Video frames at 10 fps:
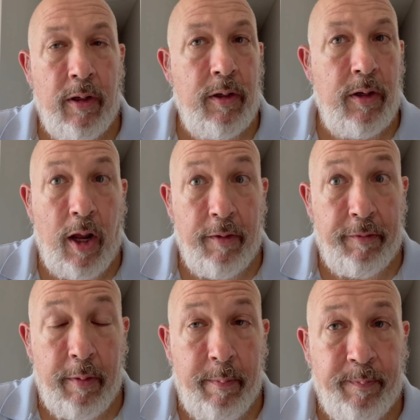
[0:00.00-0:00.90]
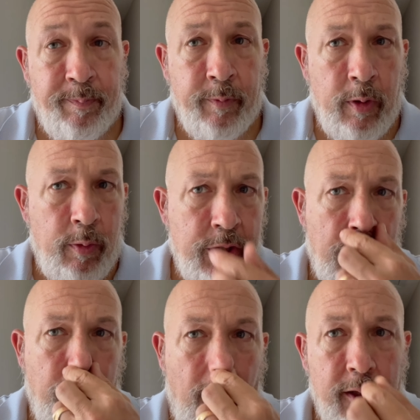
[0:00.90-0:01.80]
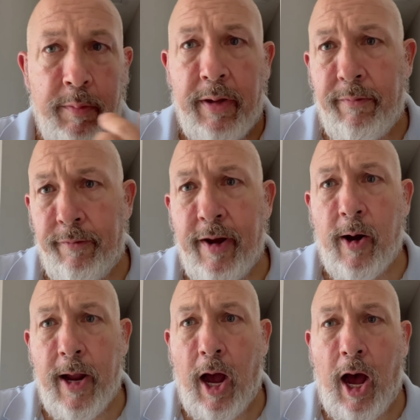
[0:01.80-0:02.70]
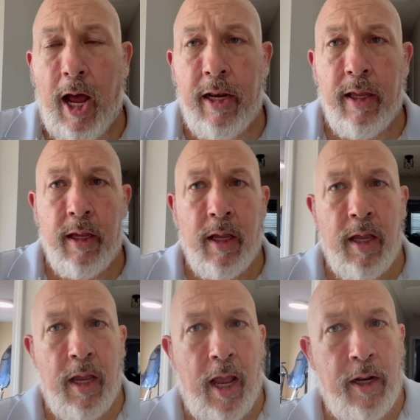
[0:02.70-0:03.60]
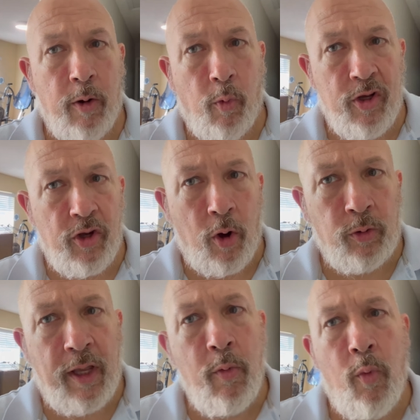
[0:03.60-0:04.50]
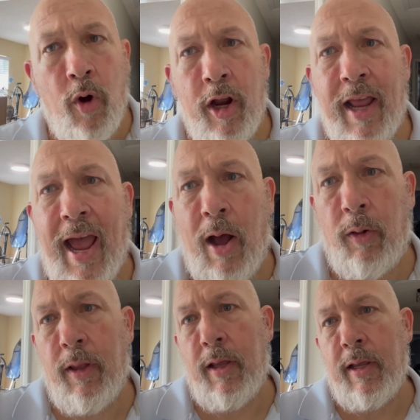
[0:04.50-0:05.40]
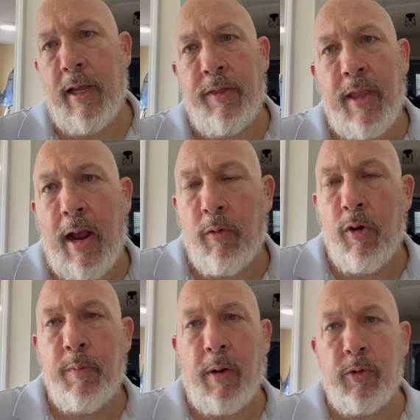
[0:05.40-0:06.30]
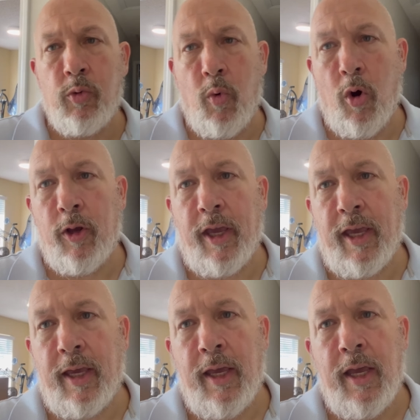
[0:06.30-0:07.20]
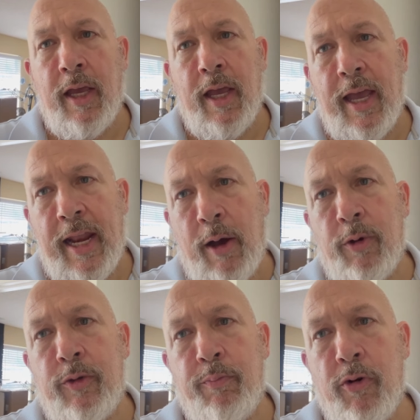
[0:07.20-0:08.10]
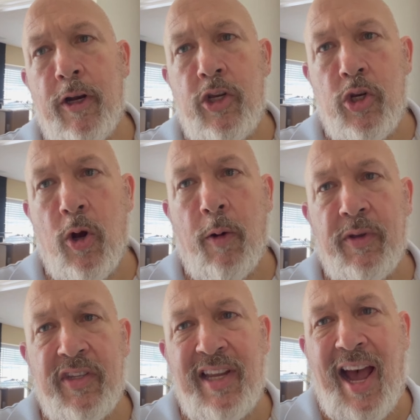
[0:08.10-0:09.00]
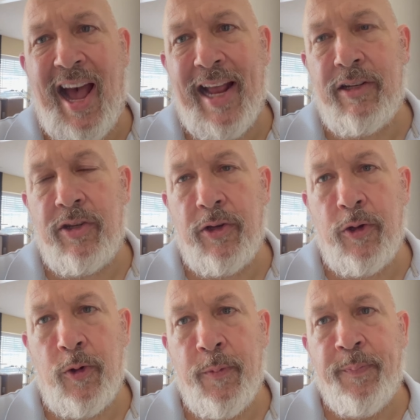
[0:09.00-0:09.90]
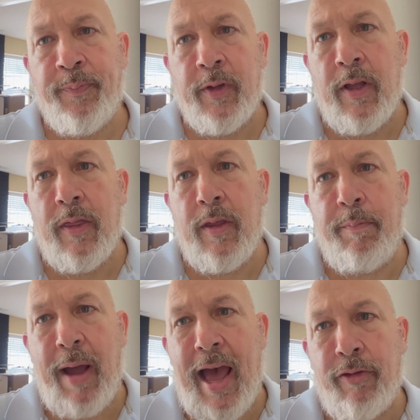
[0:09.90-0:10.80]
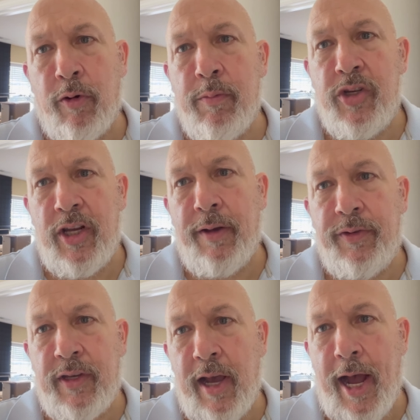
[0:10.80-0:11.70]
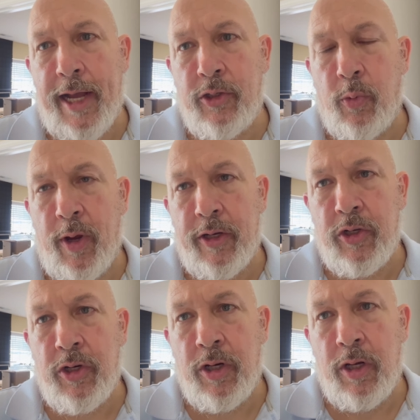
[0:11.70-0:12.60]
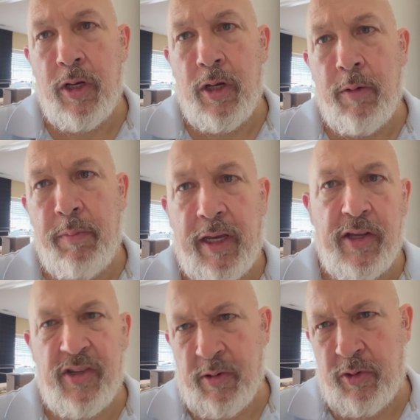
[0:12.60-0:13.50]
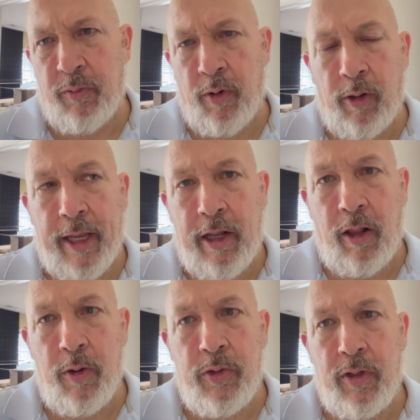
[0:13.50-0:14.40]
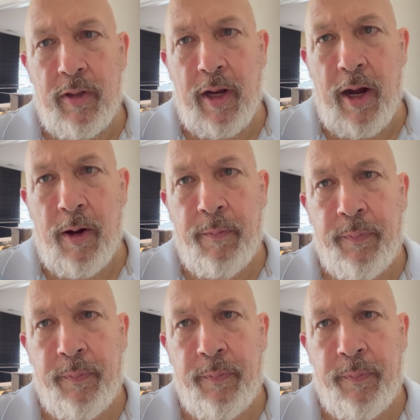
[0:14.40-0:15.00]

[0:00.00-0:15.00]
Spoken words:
None of them, which I thought to be very odd. And there was only one outlet in that room that was working, and I was pretty sure it was tied to the bathroom GFCI switch because it's really close to there.